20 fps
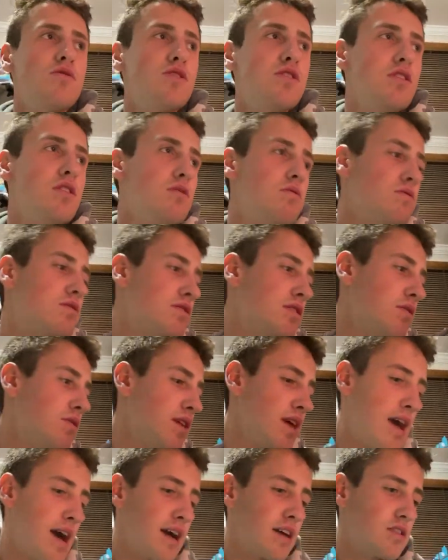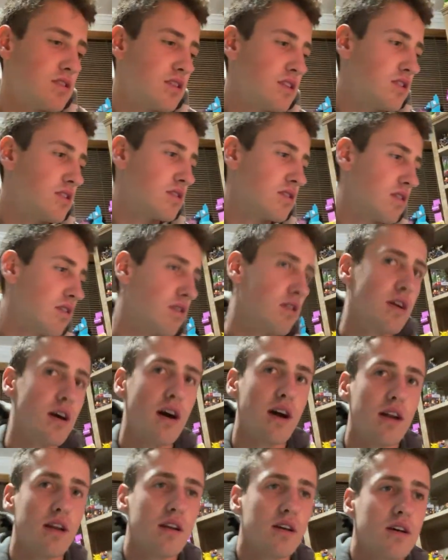shoot, Sony actually just turned
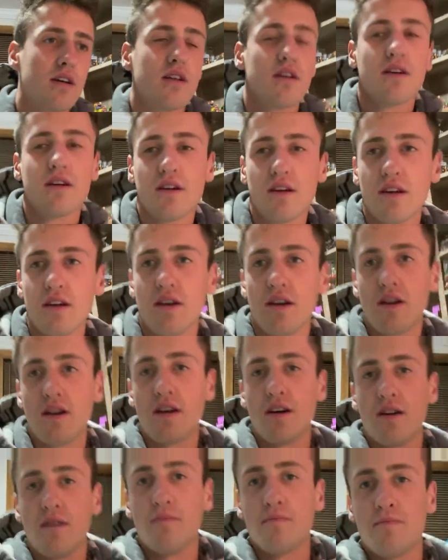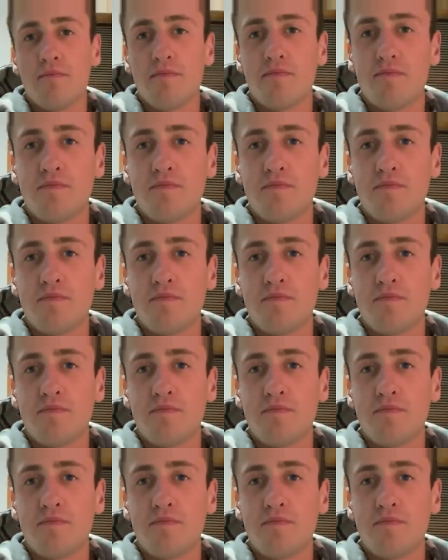on. Um,